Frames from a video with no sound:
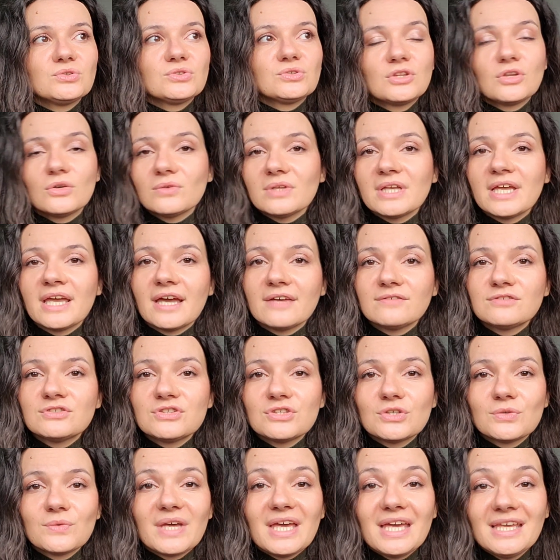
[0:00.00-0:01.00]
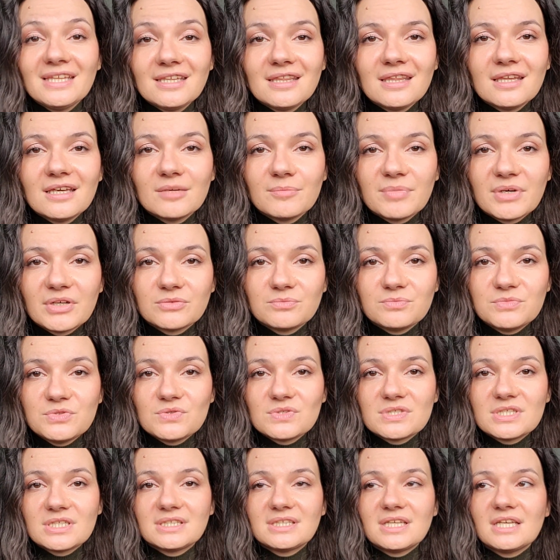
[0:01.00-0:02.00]
don't have to know anything about
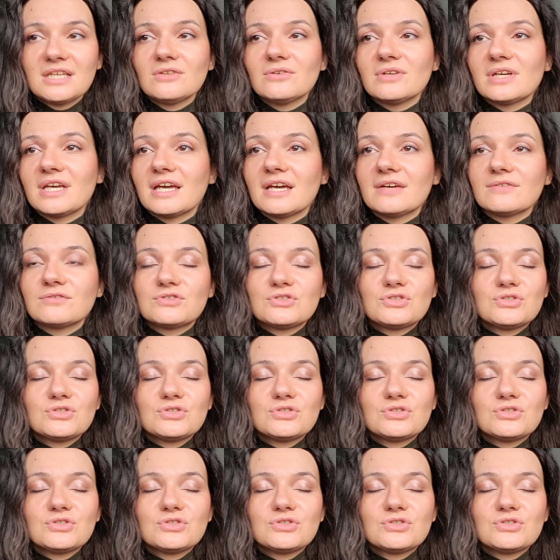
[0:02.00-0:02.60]
music. They don't have